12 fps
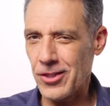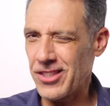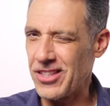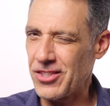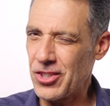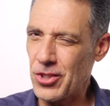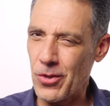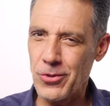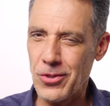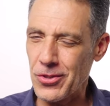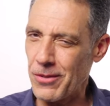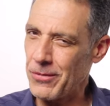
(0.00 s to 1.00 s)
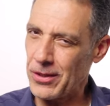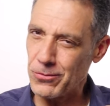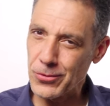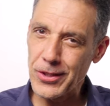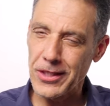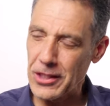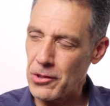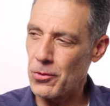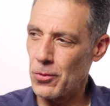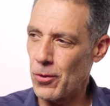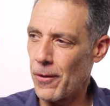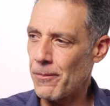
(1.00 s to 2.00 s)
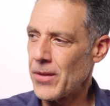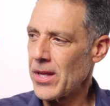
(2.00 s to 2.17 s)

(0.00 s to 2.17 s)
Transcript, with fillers: because it shows you something really cool.